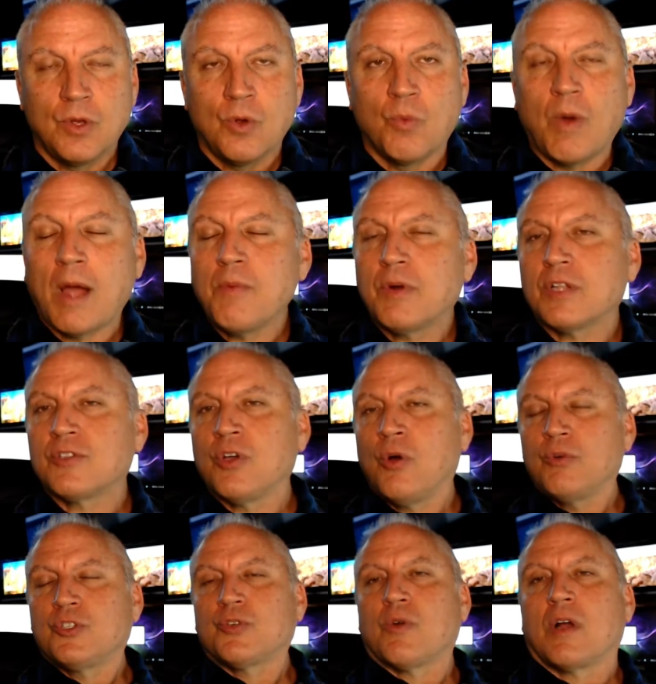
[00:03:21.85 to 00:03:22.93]
Why would a
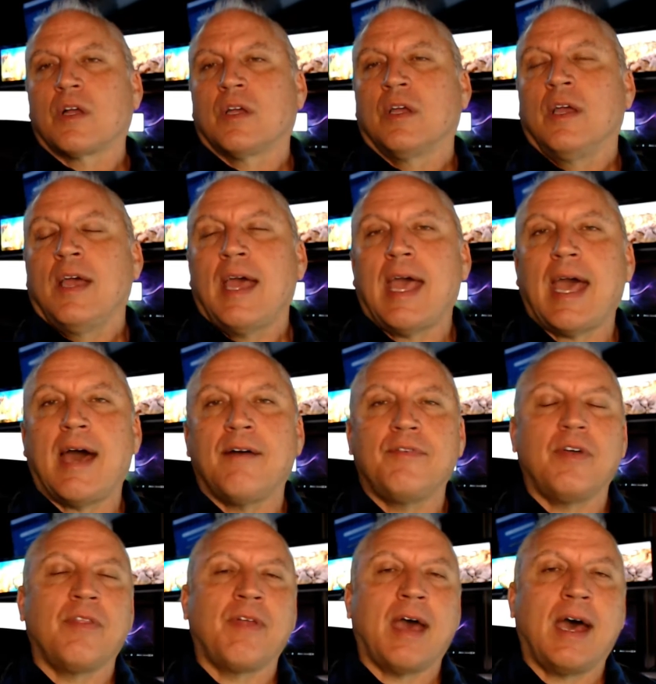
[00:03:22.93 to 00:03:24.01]
tow truck
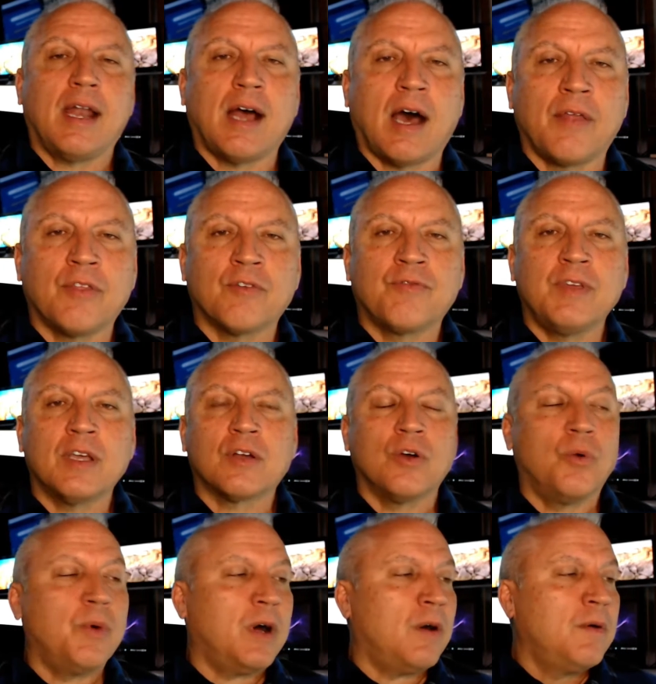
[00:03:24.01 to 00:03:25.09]
have that on their
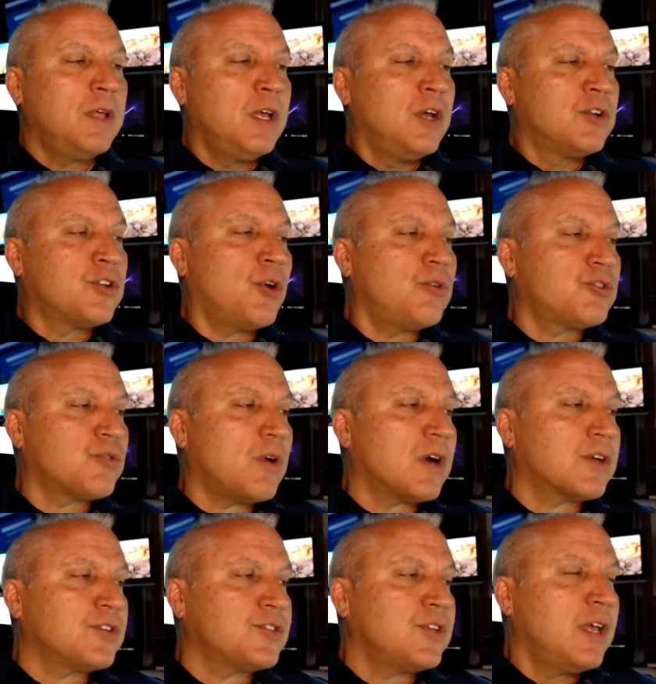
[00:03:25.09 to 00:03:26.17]
vehicle? Well, tow
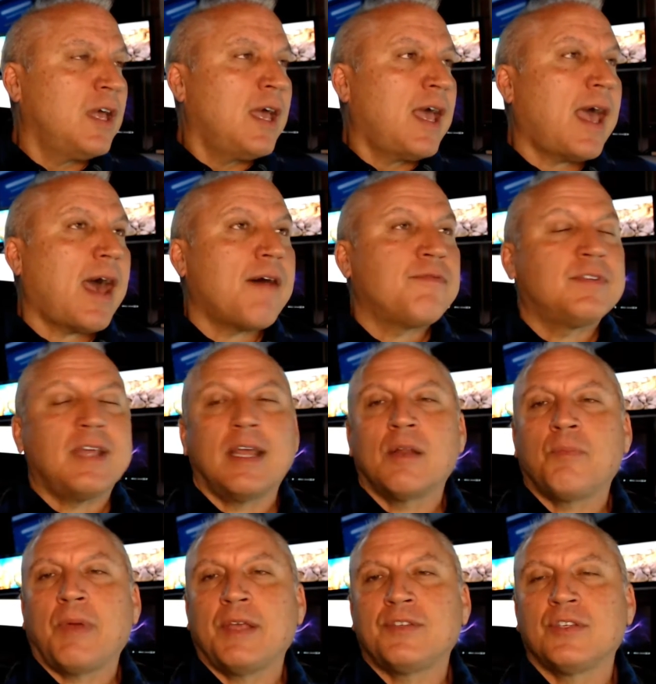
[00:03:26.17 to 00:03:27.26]
trucks have
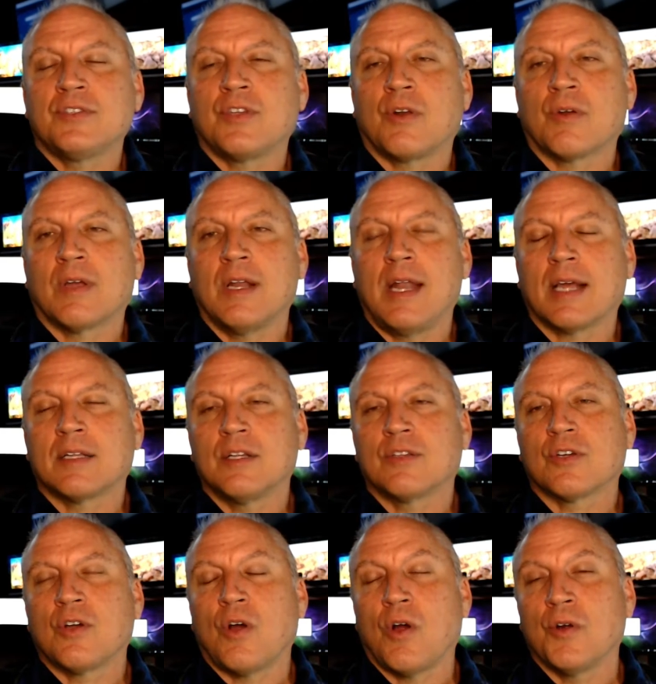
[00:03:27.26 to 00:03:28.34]
databases that are connected to
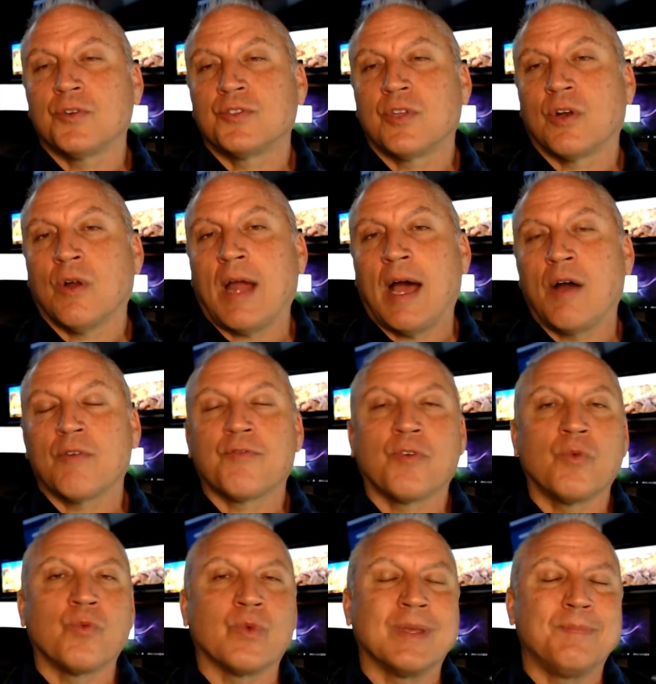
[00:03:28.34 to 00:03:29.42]
cars that are out
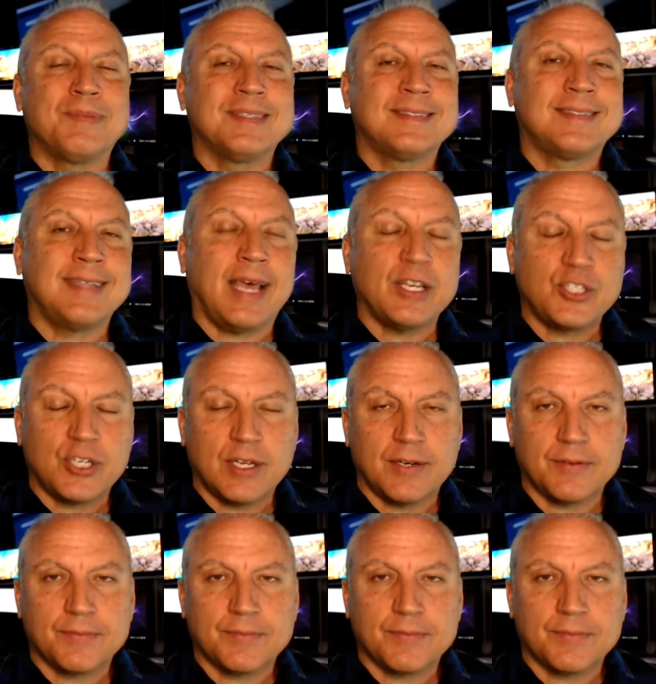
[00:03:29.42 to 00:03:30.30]
for repossession.